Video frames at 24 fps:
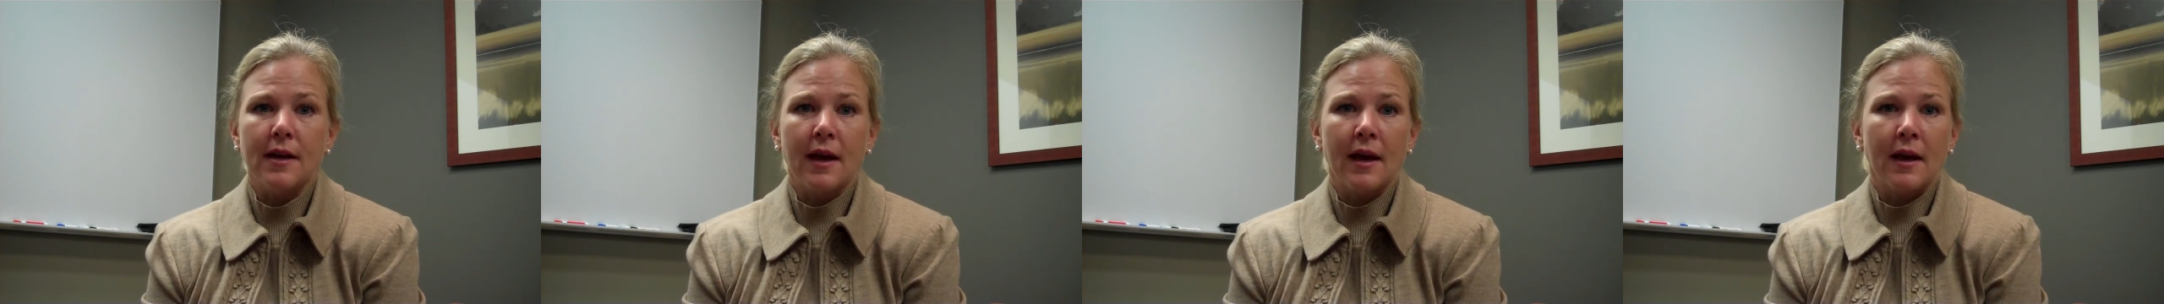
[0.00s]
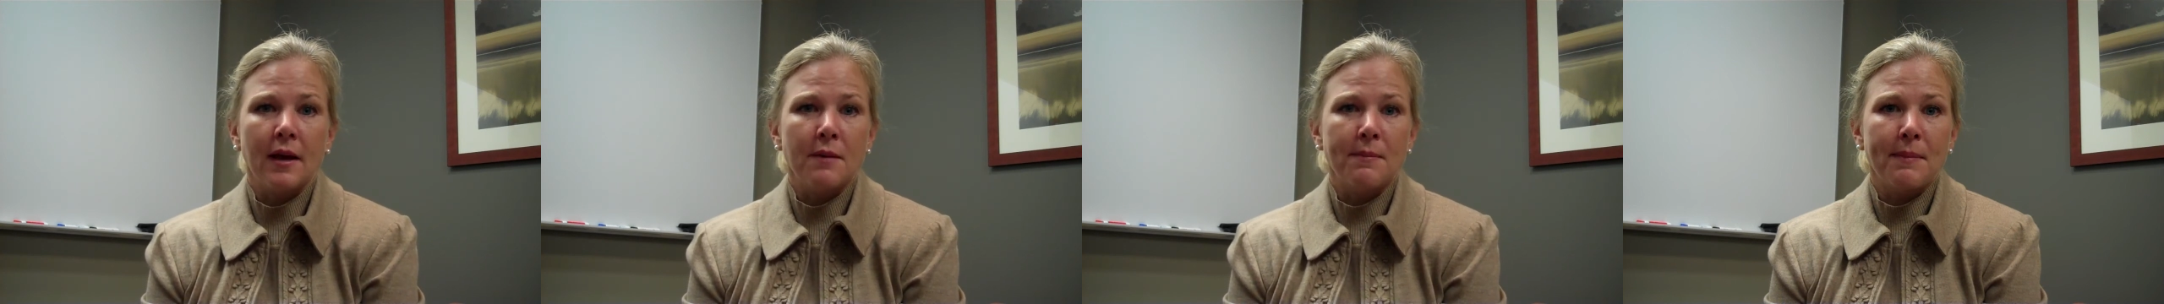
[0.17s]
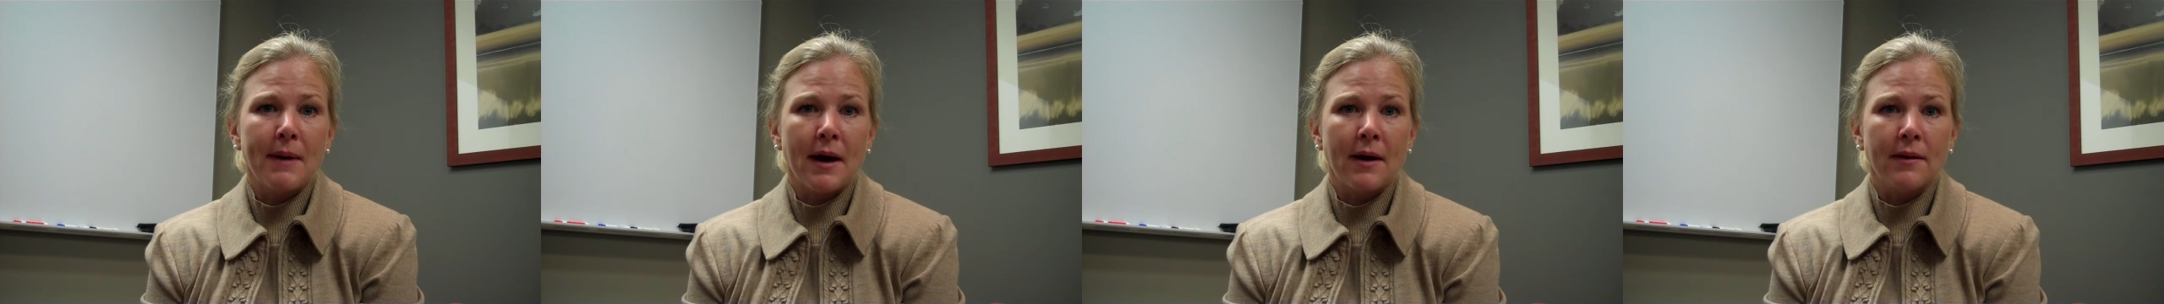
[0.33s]
and
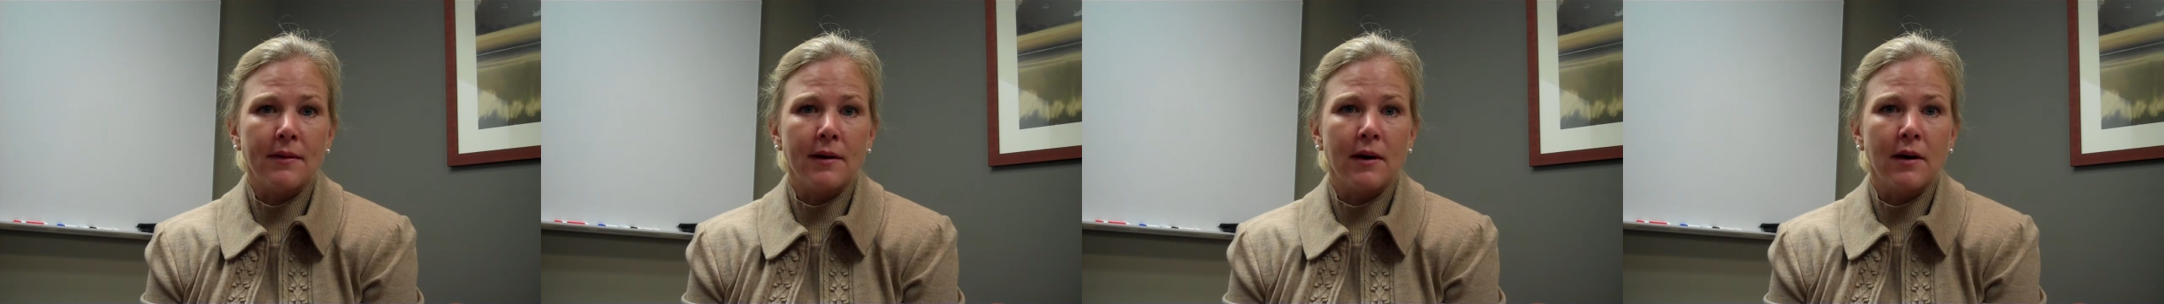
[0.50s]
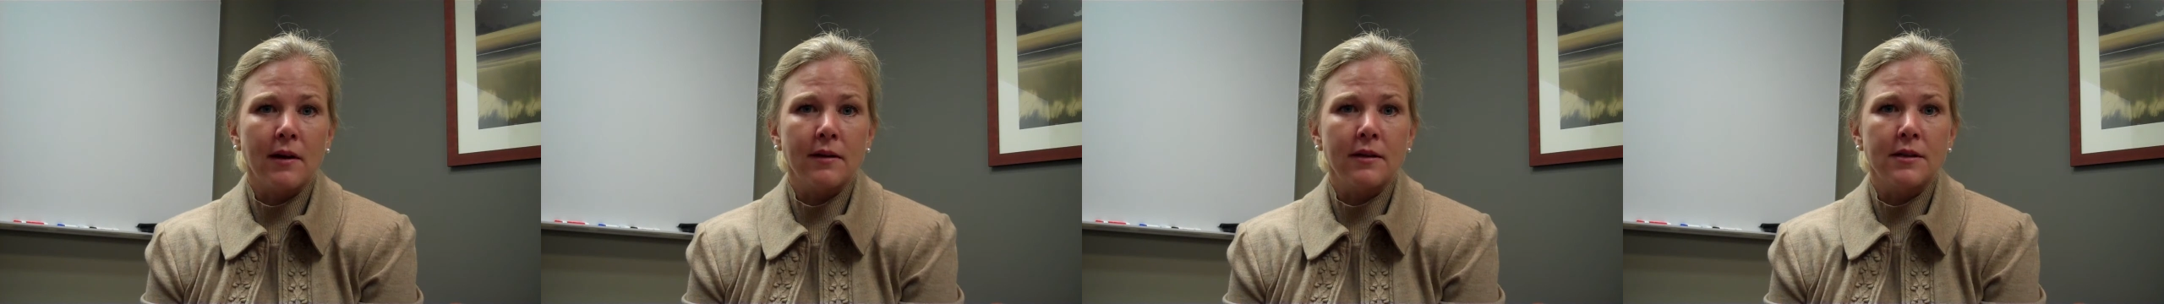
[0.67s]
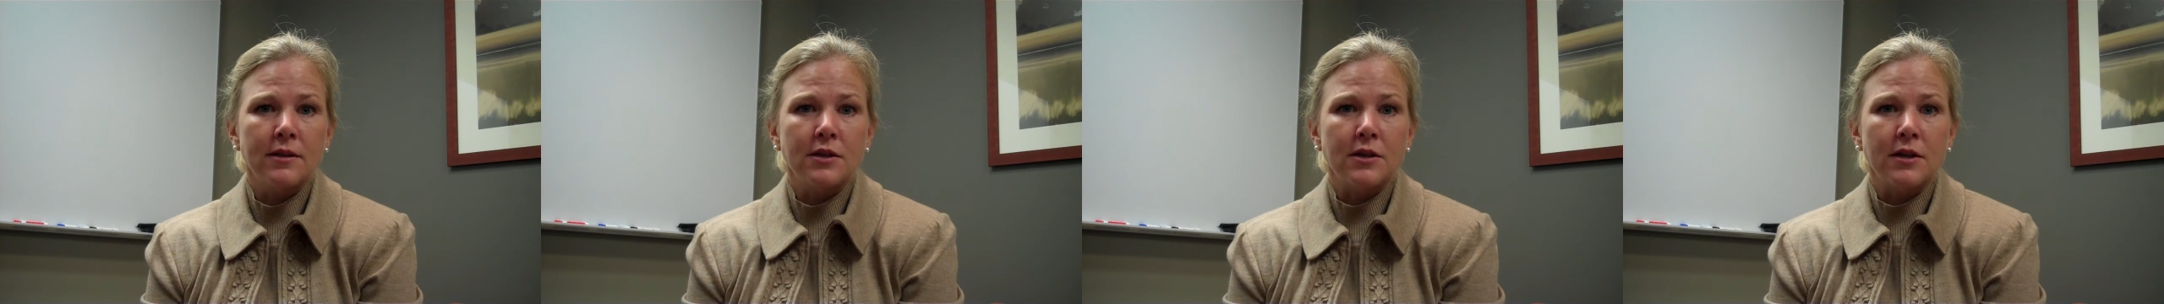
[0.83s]
a
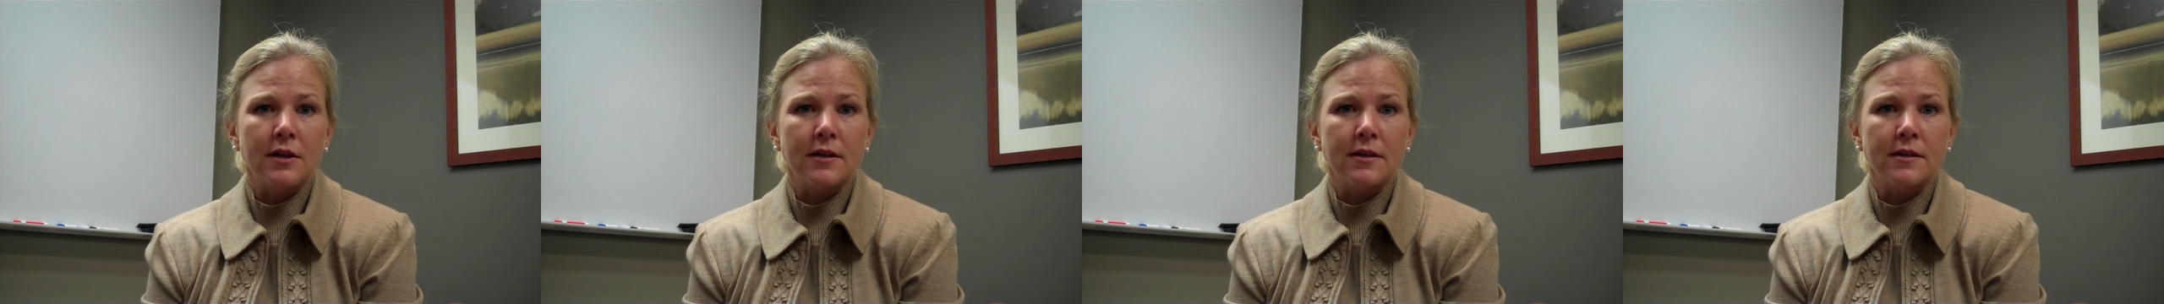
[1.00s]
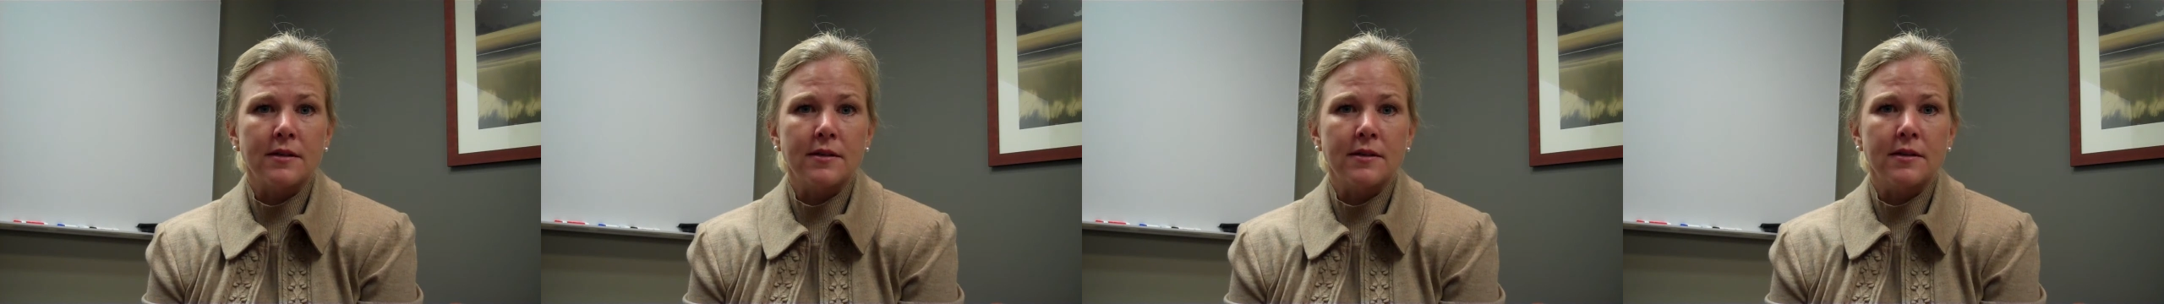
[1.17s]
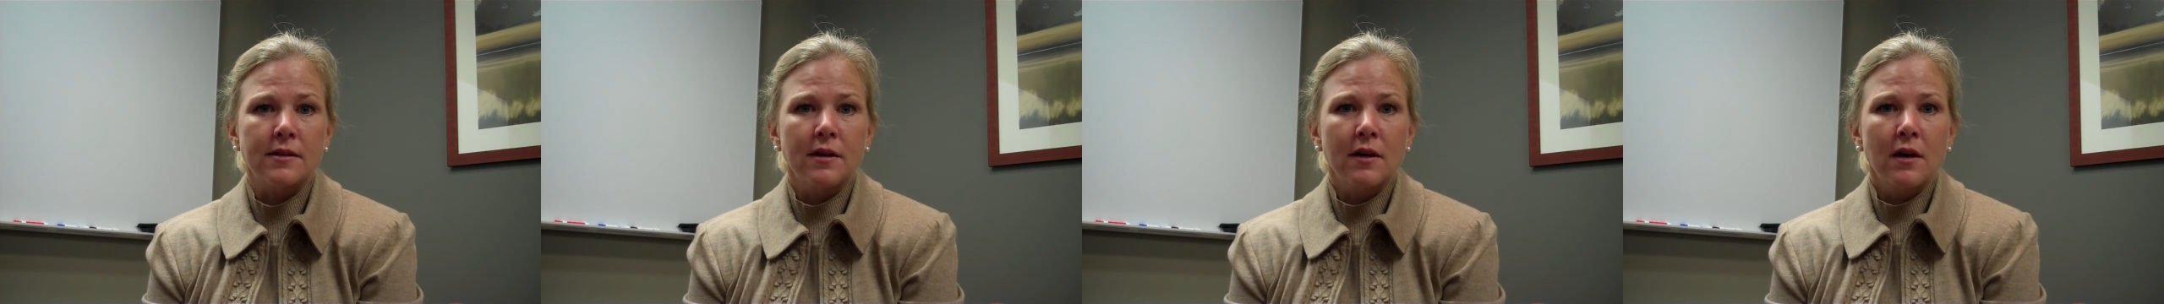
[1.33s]

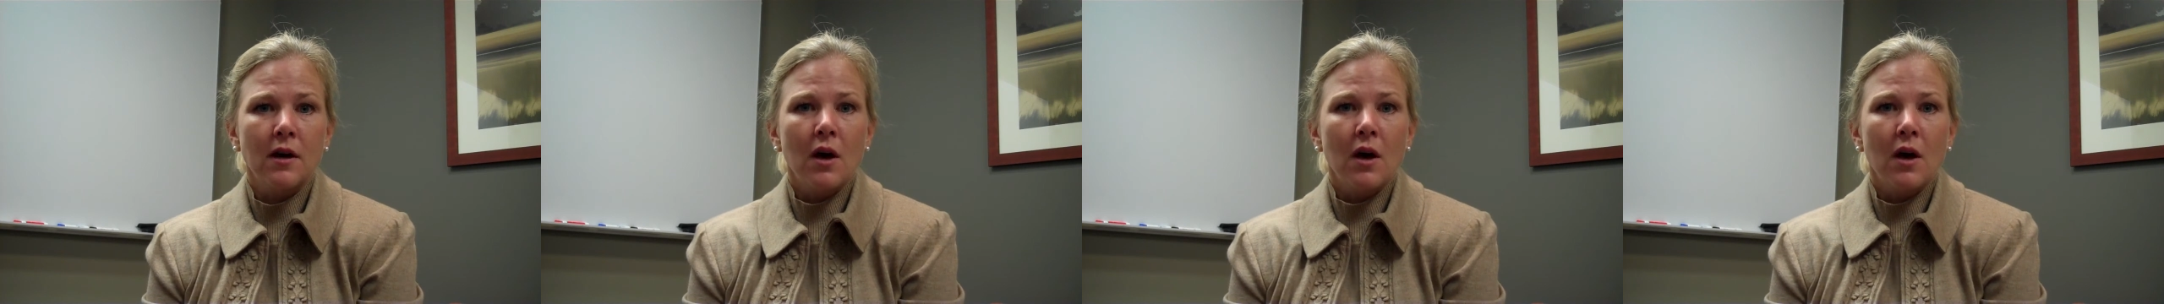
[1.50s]
pathologist,